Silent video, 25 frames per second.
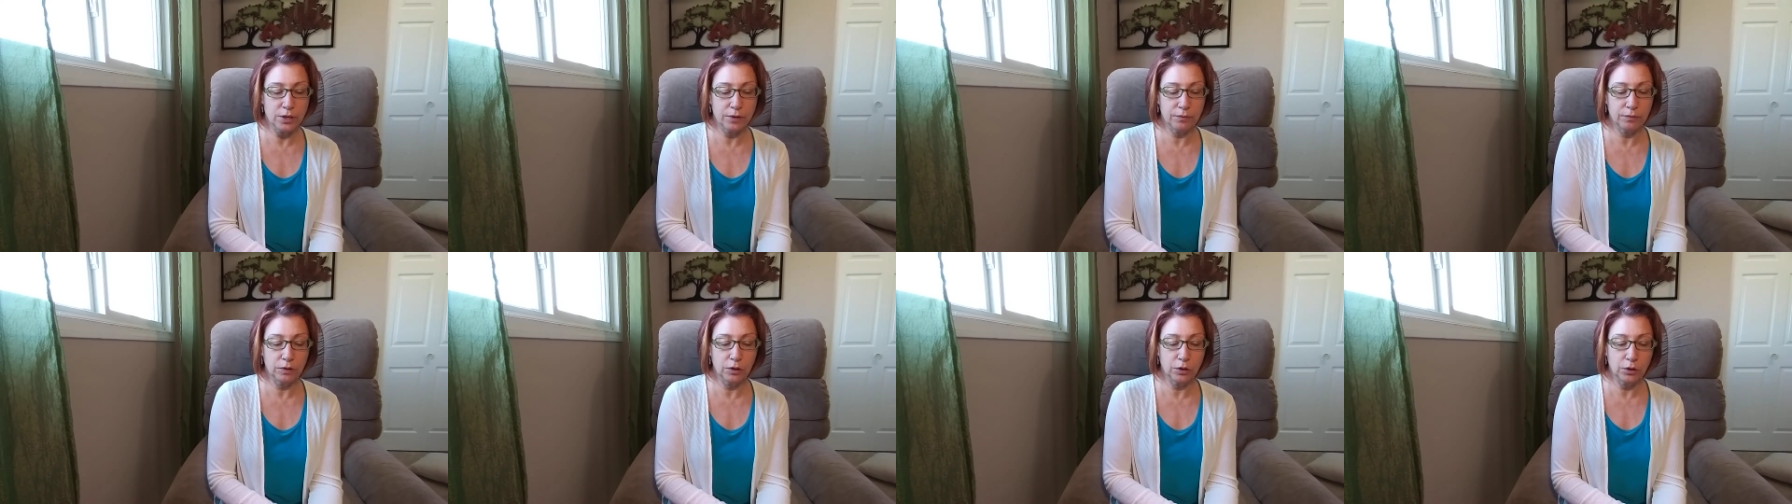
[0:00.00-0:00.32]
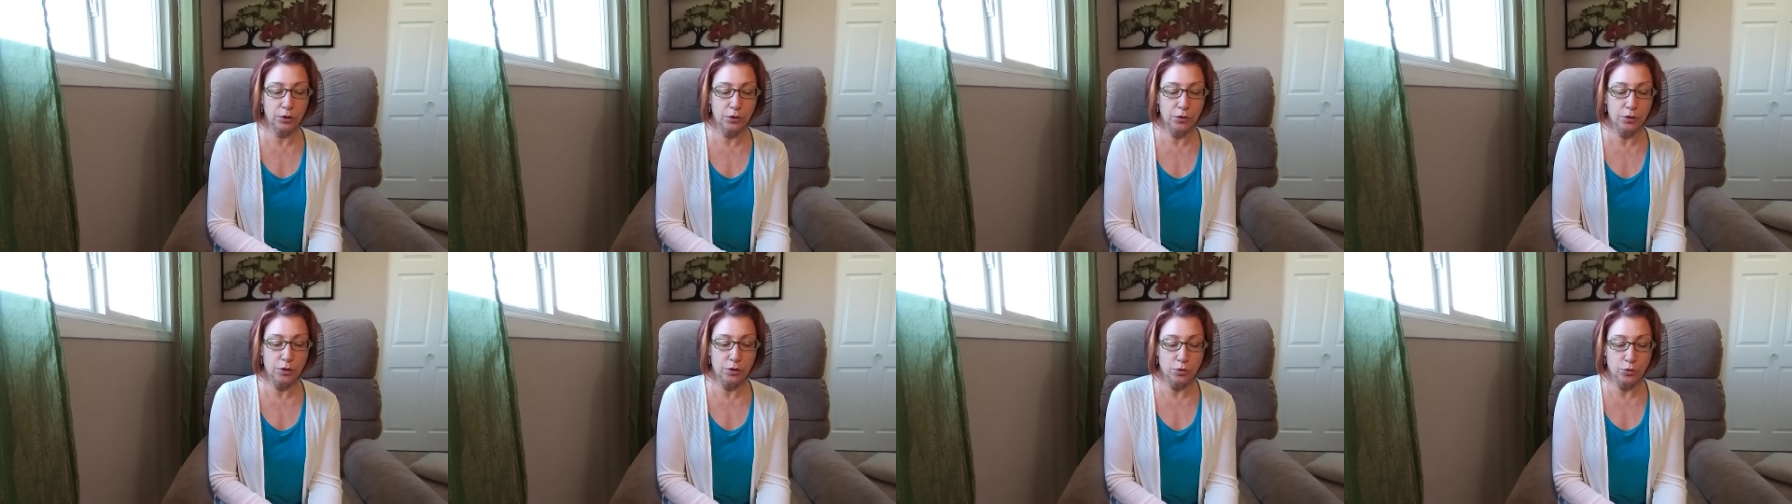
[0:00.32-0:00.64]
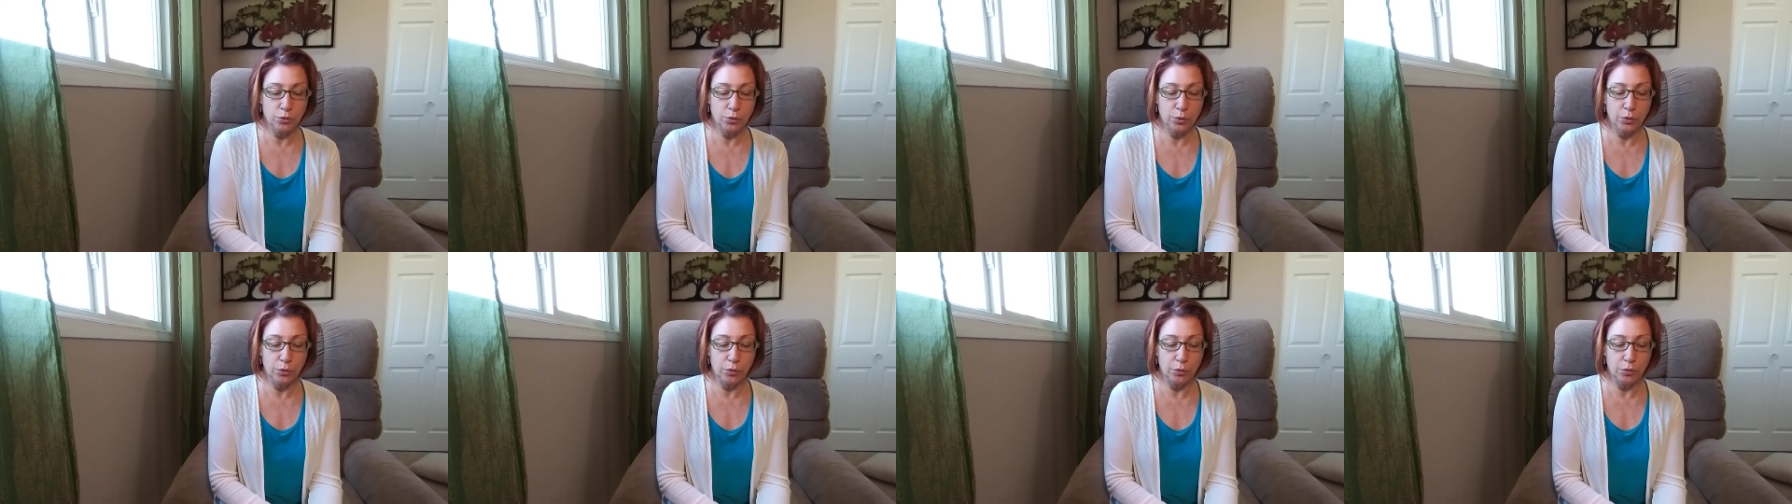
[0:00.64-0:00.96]
have learned the
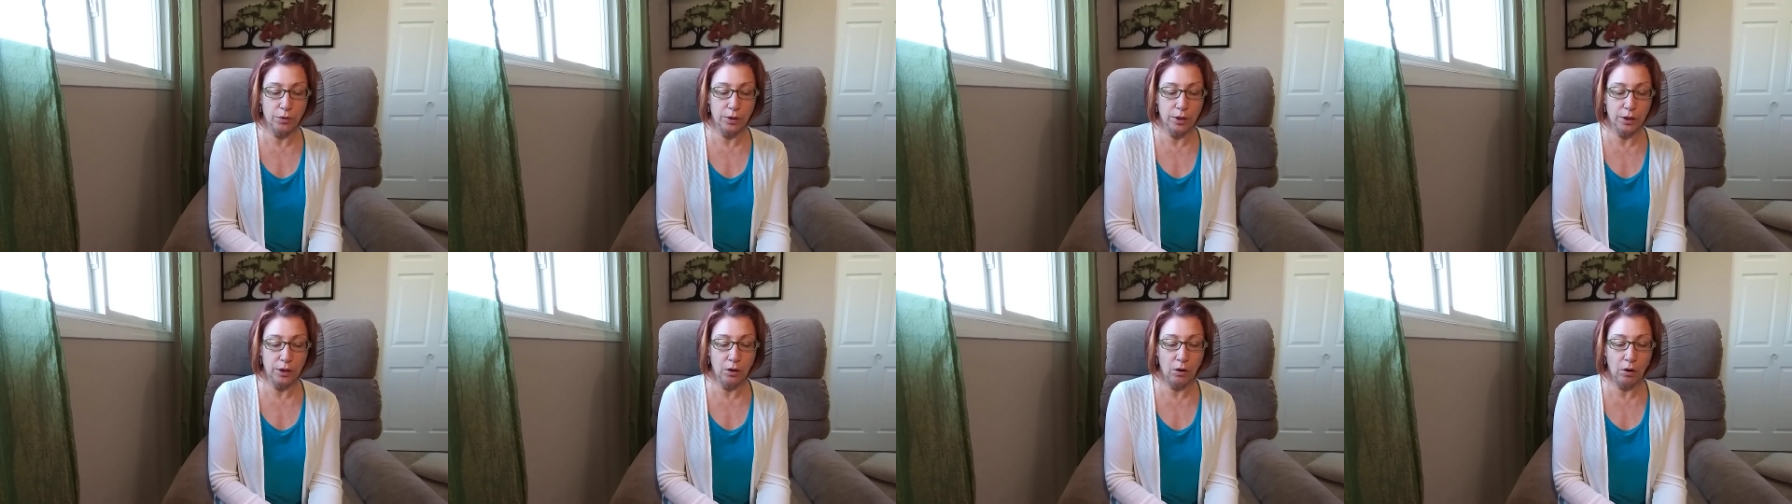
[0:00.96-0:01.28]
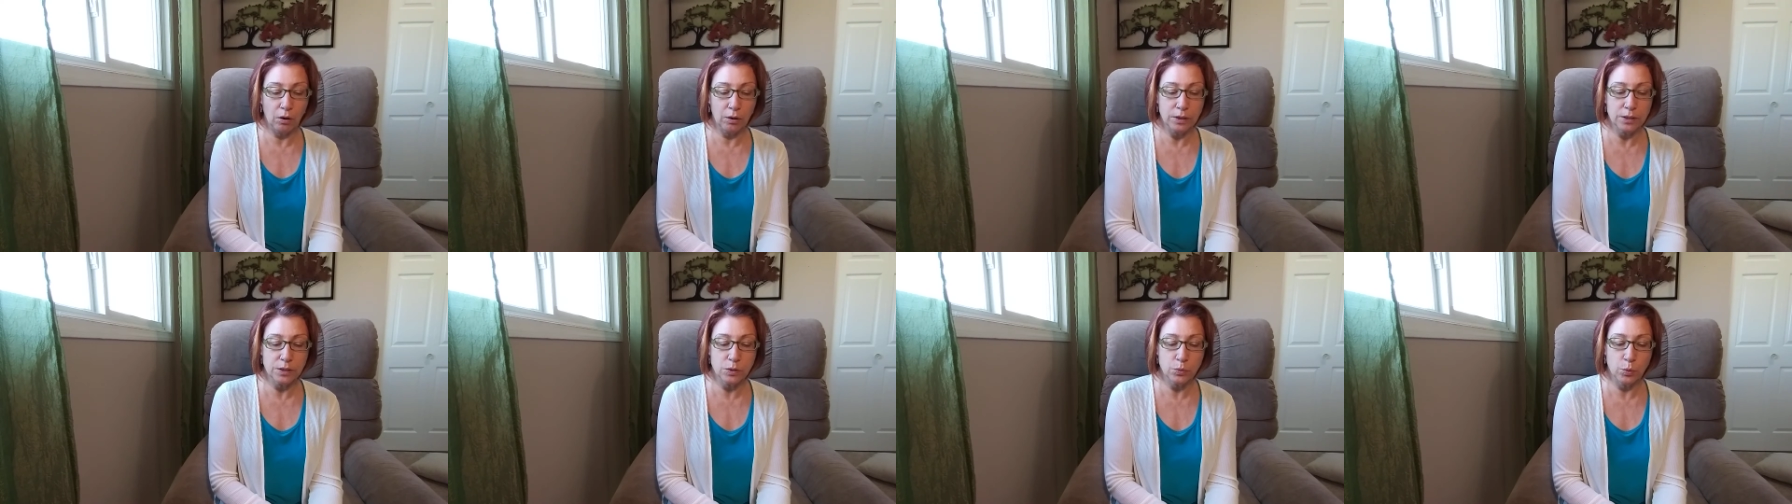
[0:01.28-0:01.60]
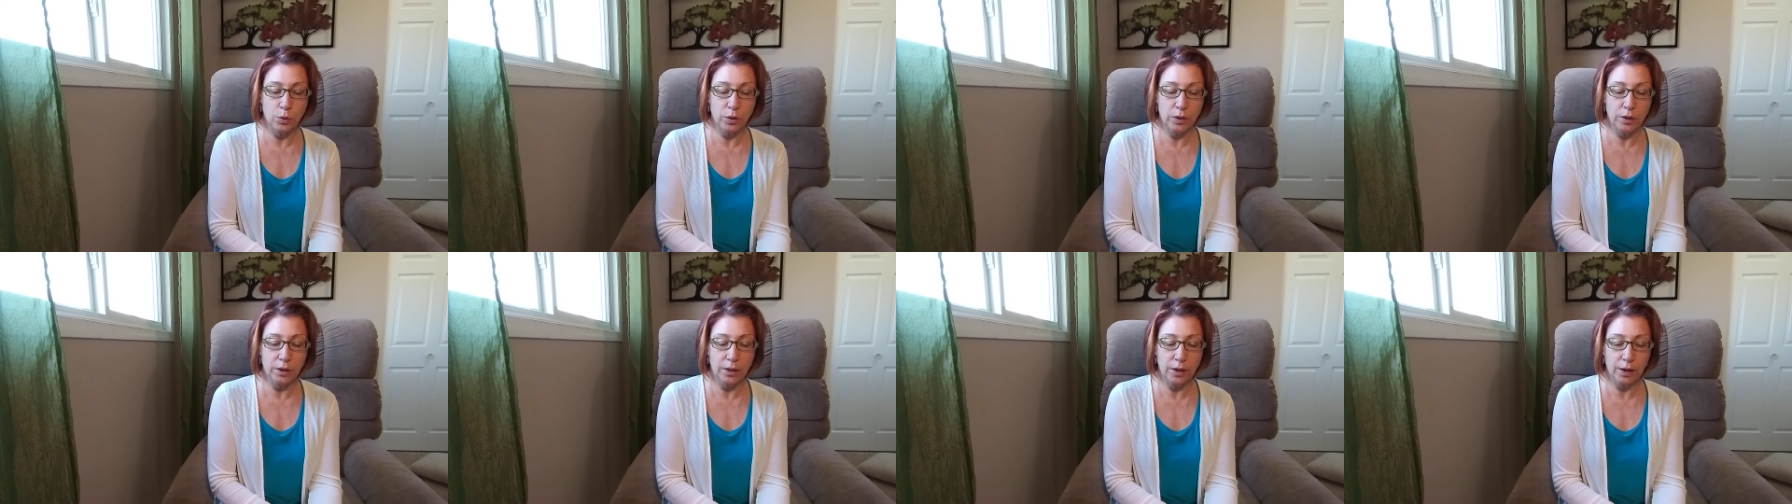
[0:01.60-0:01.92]
truth that God is
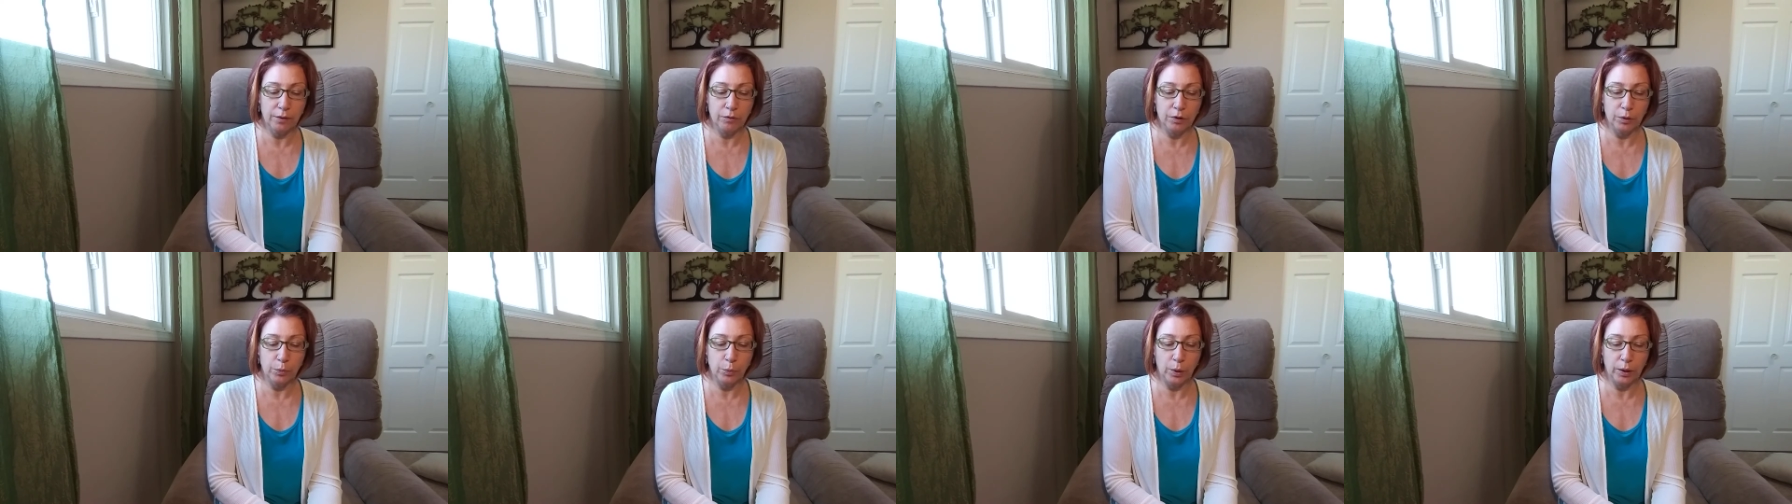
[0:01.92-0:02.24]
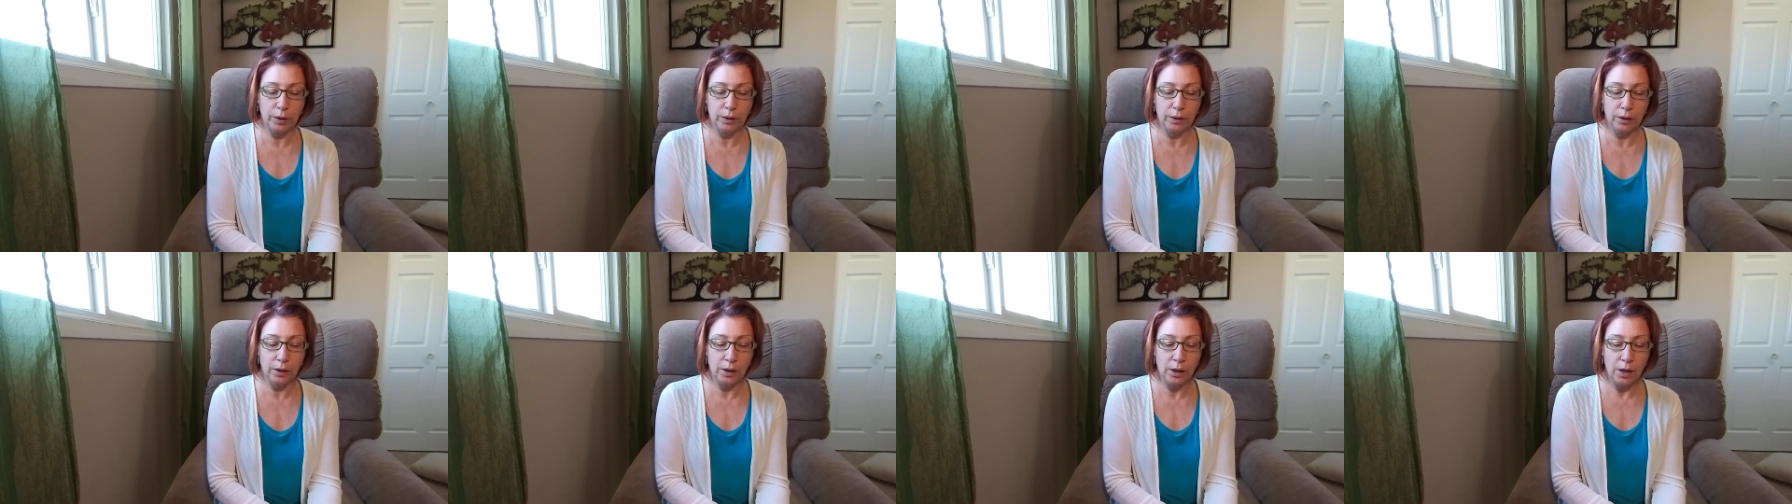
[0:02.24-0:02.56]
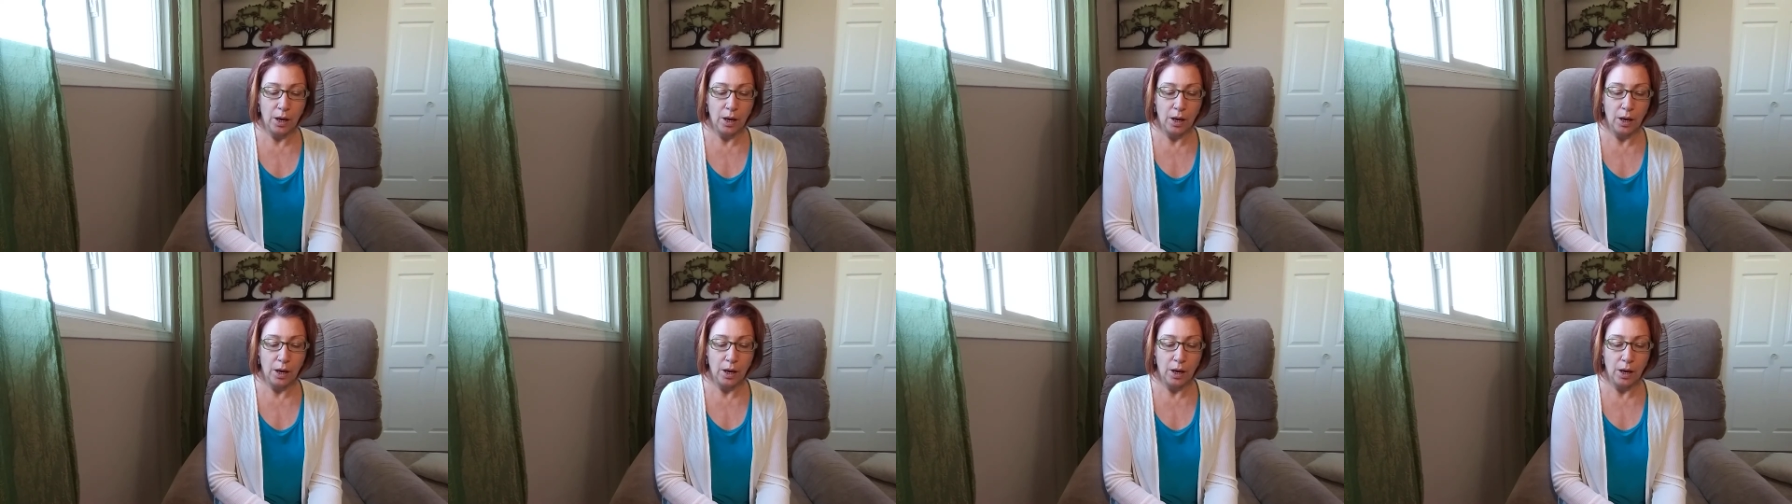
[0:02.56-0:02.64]
within everyone,